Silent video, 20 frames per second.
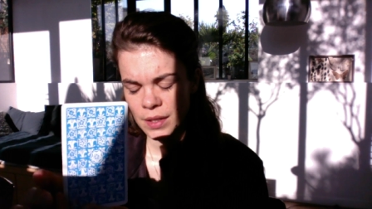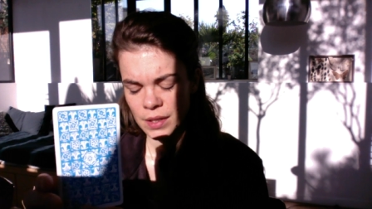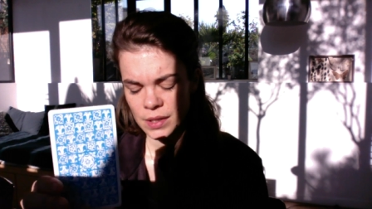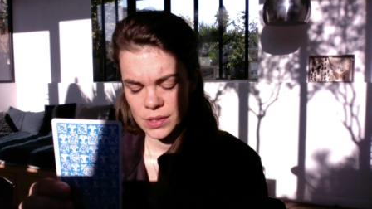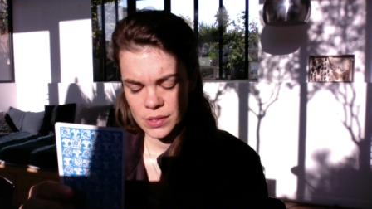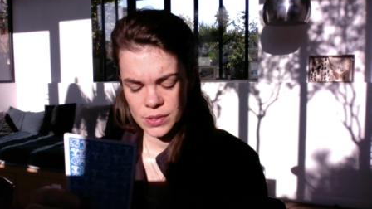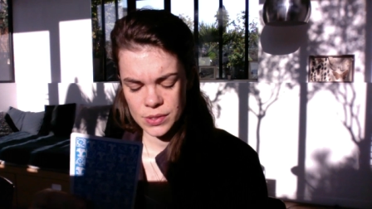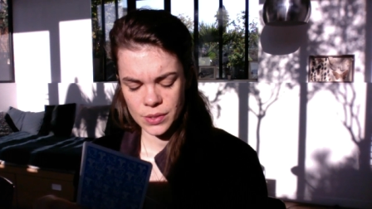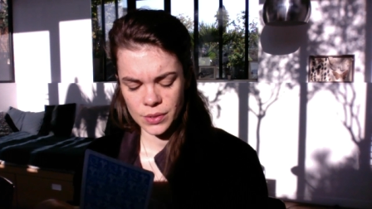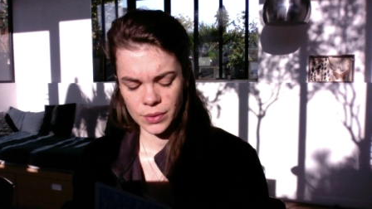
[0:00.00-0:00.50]

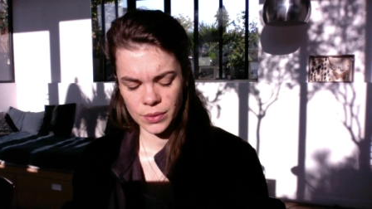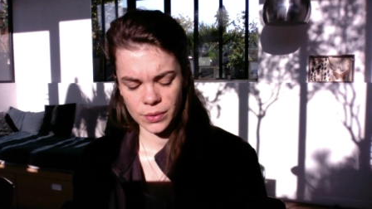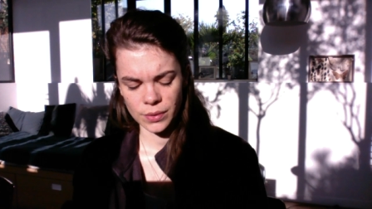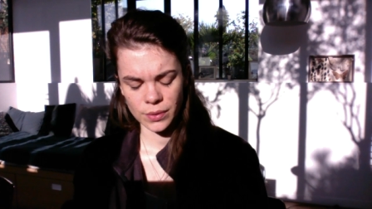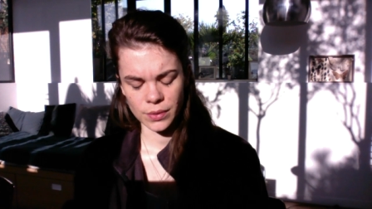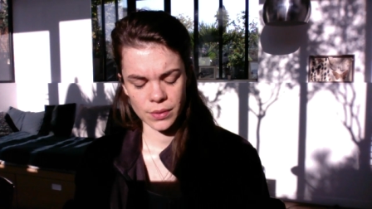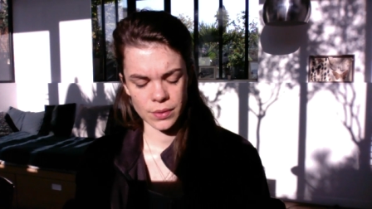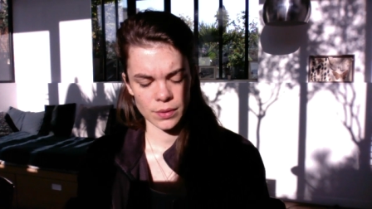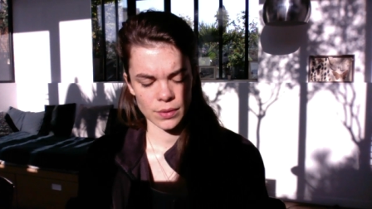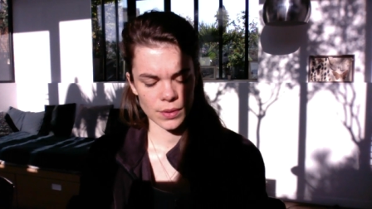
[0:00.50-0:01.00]

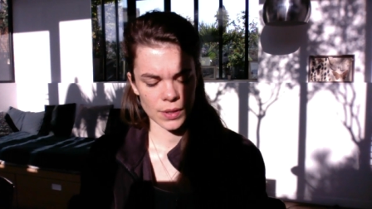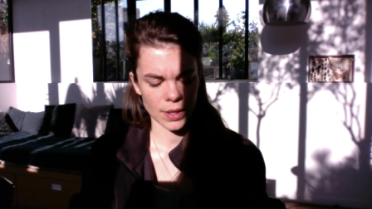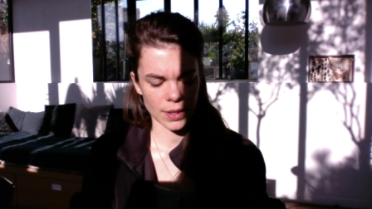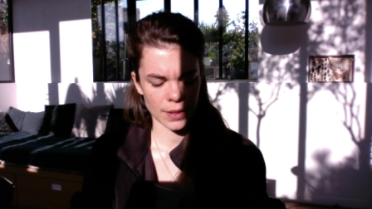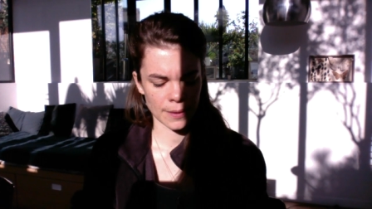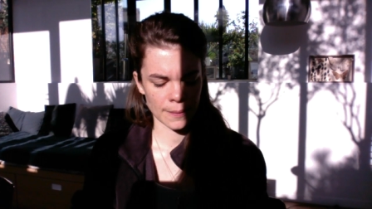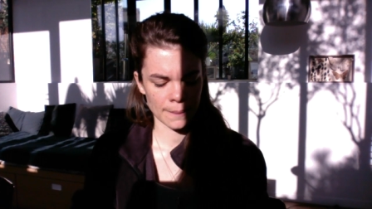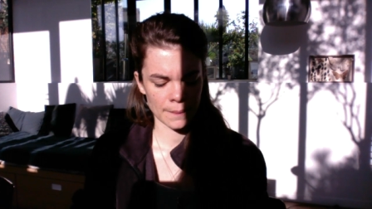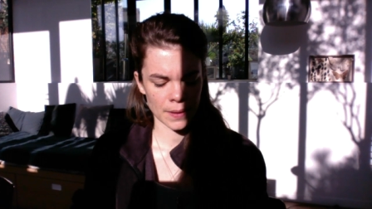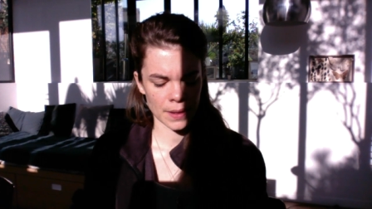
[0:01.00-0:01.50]
So
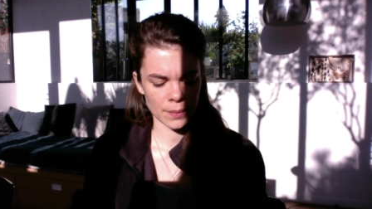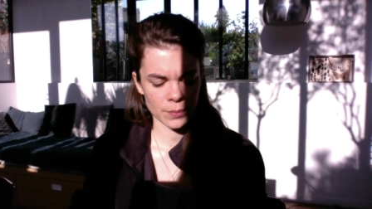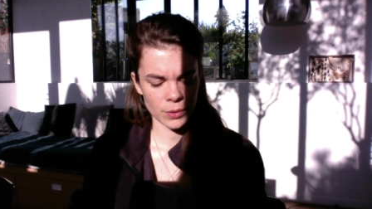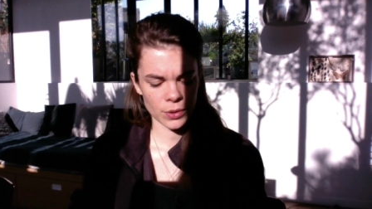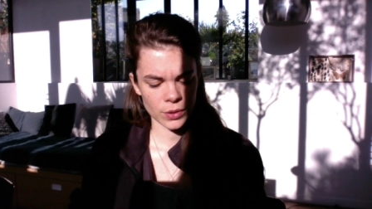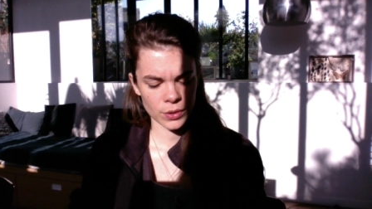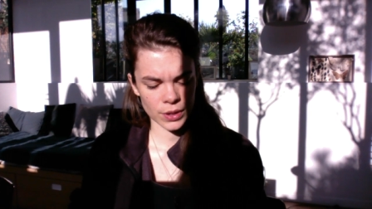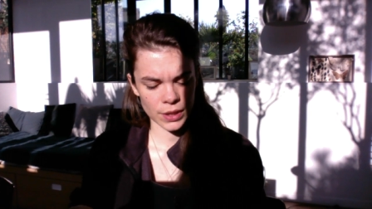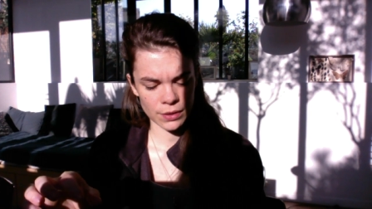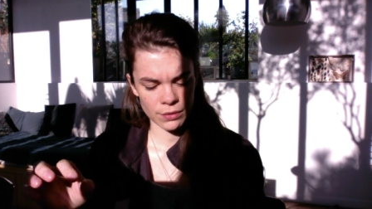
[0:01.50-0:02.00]
um, I'm
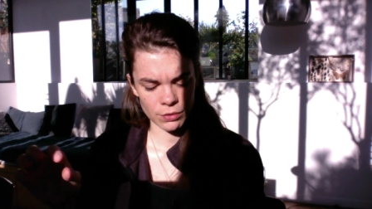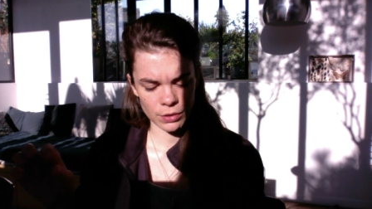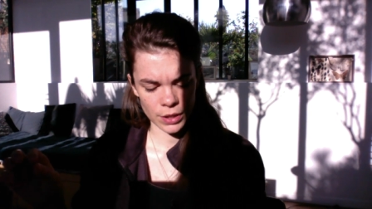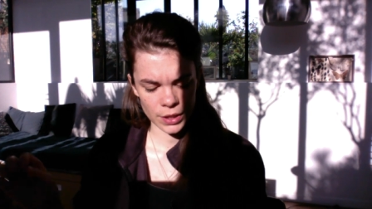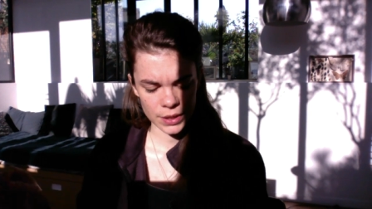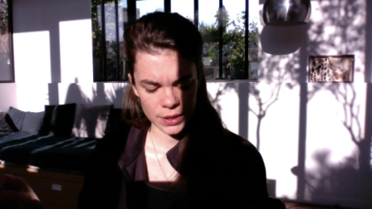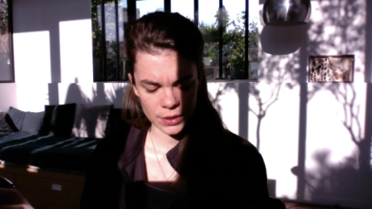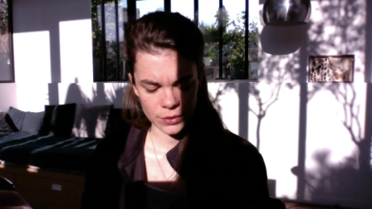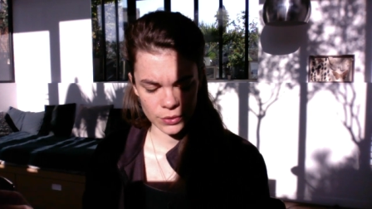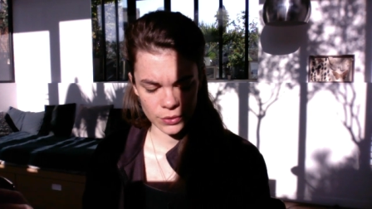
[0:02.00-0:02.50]
gonna give
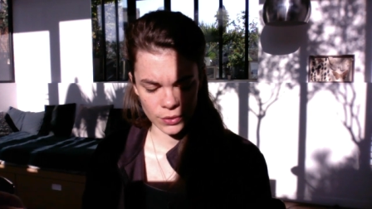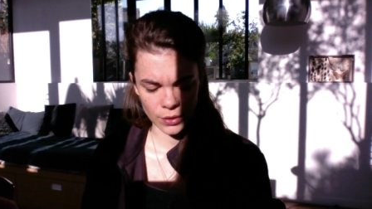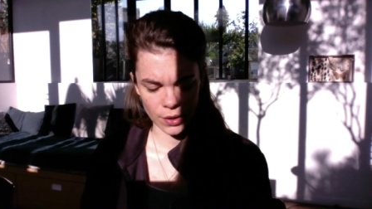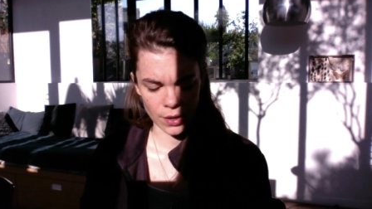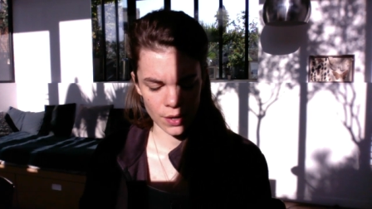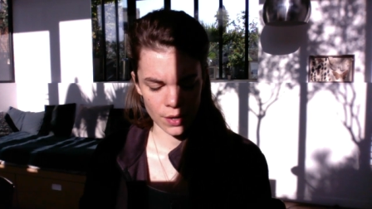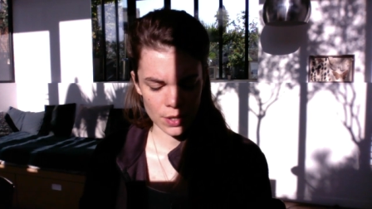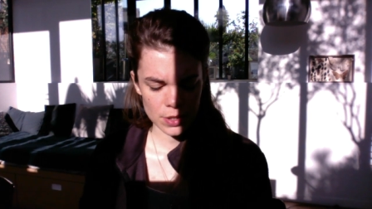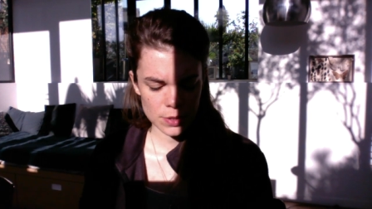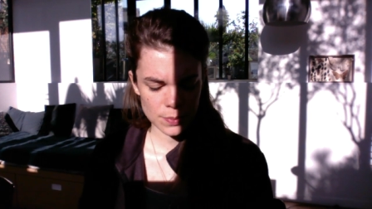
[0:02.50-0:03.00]
Reiki to the
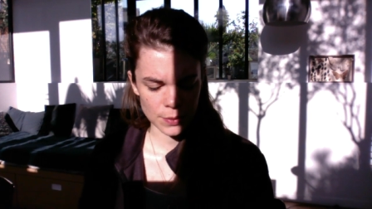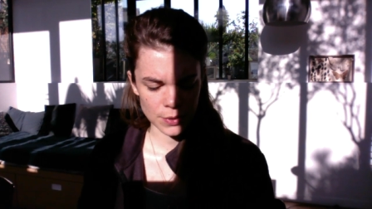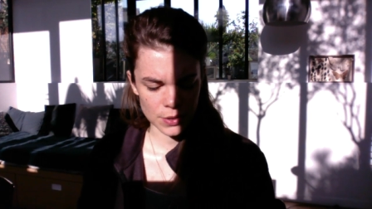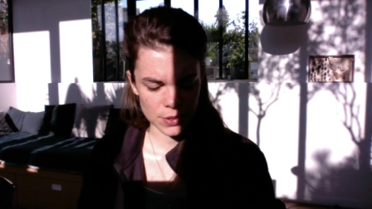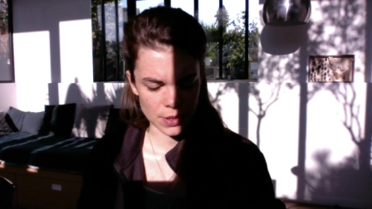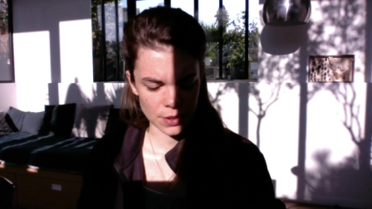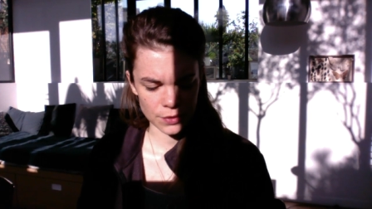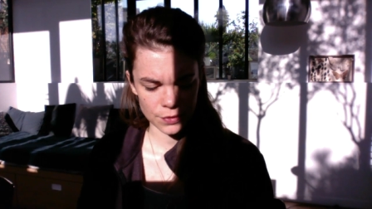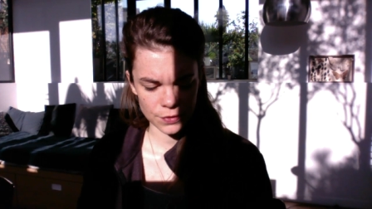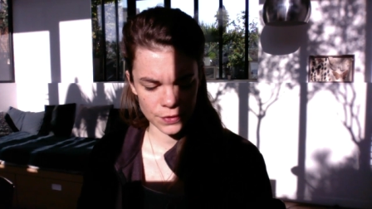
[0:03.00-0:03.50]
heart
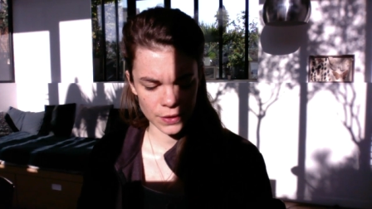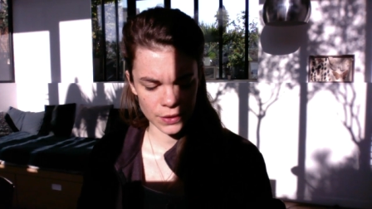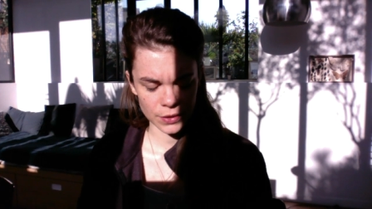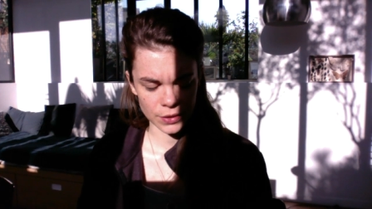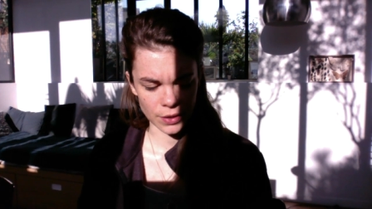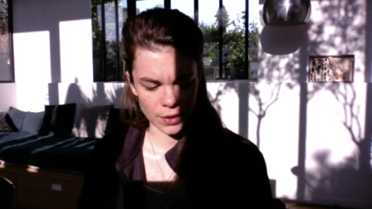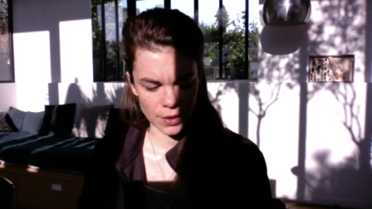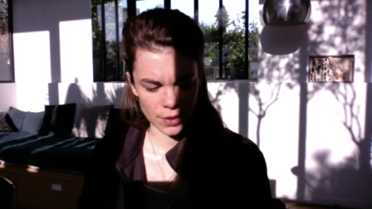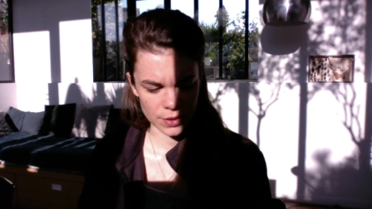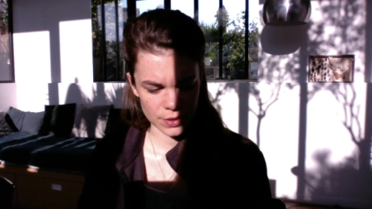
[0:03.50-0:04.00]
because I feel the
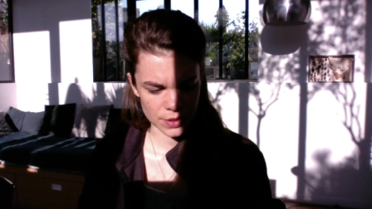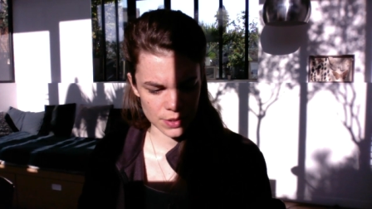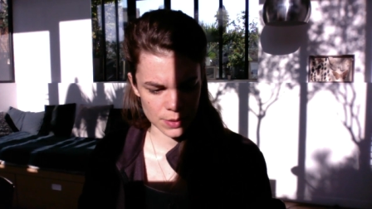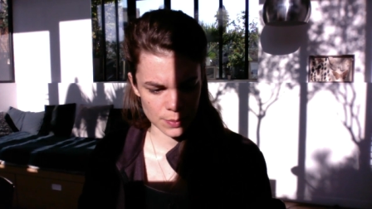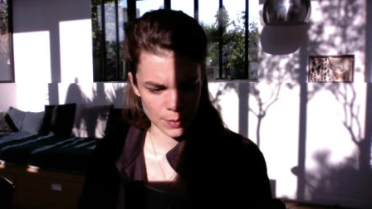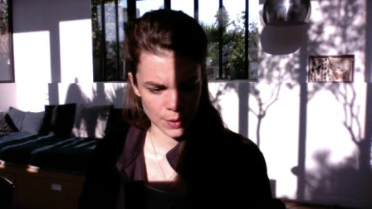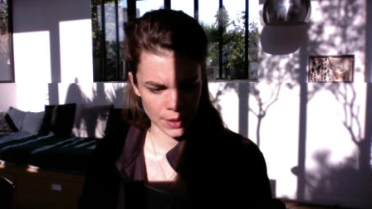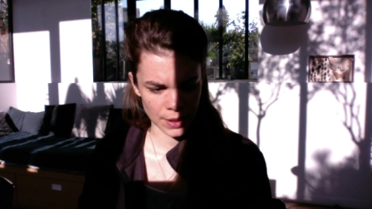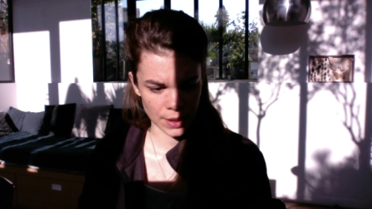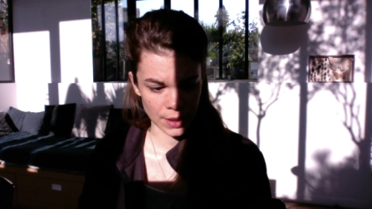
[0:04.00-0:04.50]
heart is
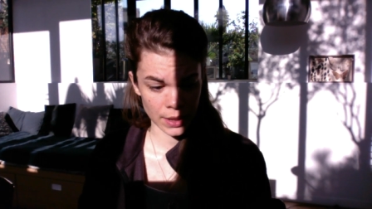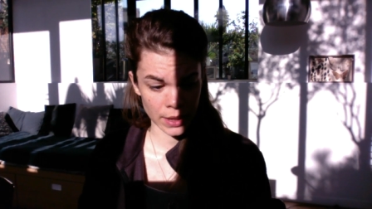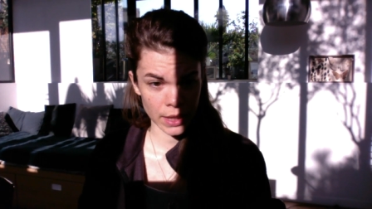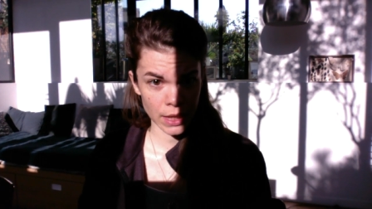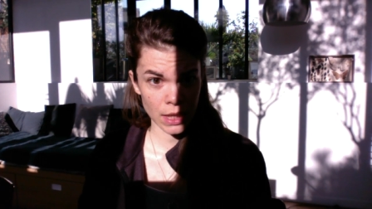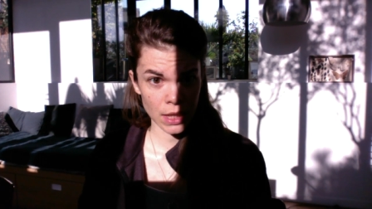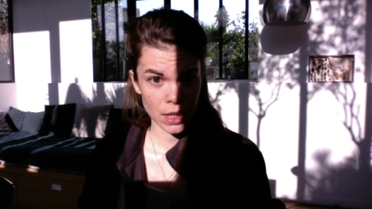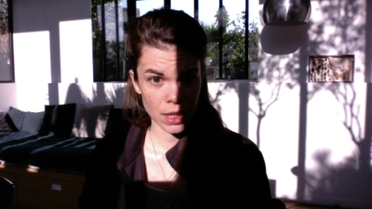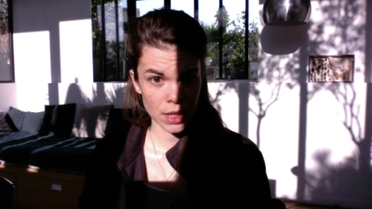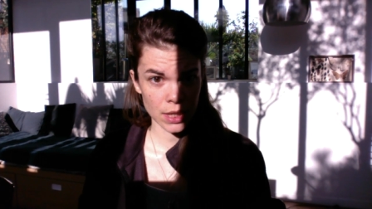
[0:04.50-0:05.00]
being like,
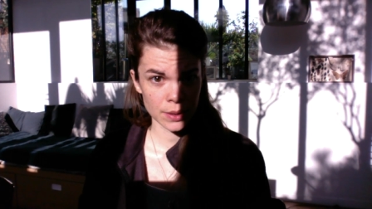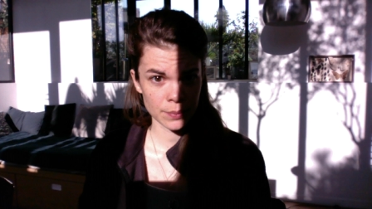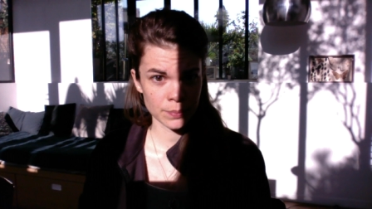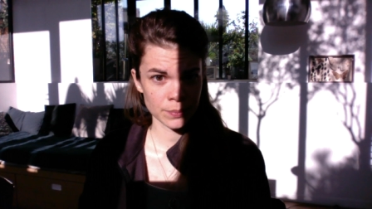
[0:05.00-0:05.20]
oh,